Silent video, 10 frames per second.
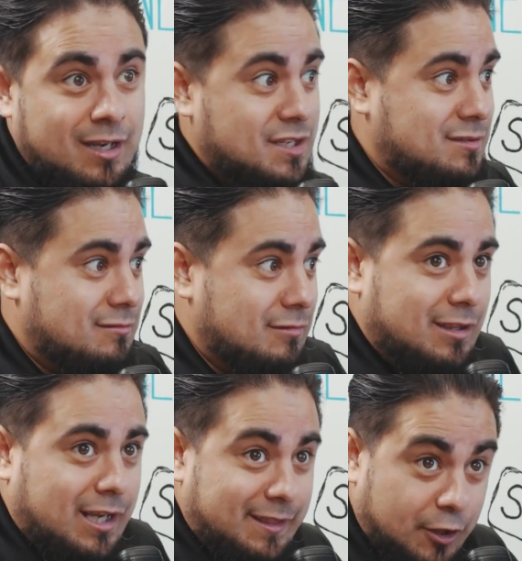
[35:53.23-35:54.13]
because
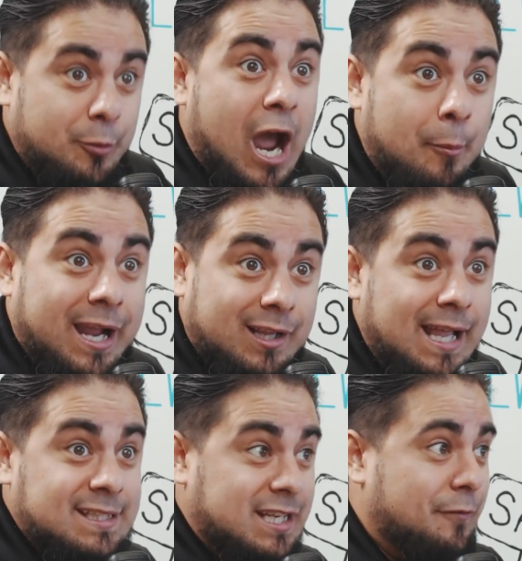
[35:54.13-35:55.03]
they're now my
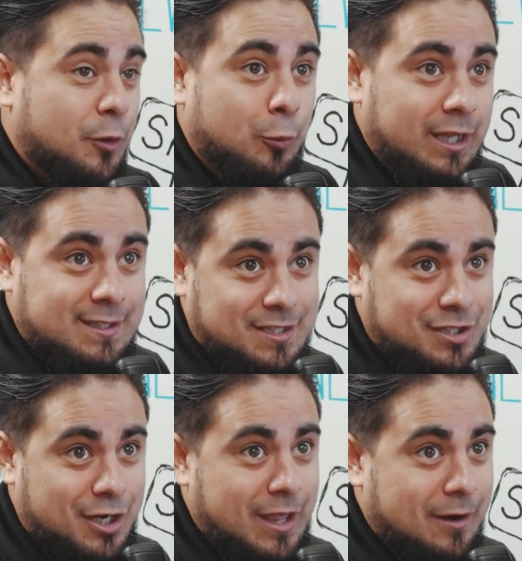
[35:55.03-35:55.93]
clients, and if they're willing to
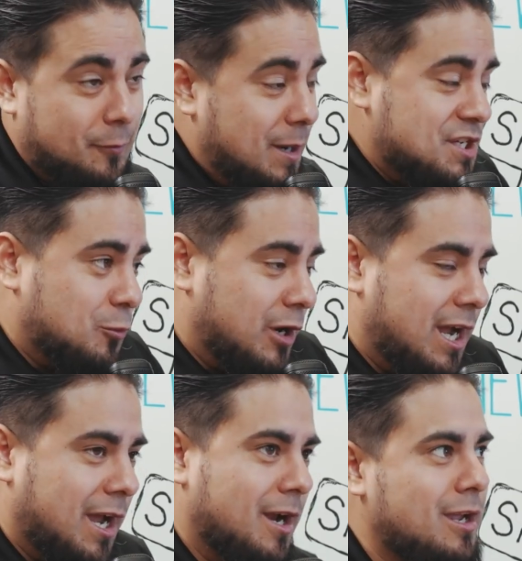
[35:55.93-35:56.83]
share that information, why not?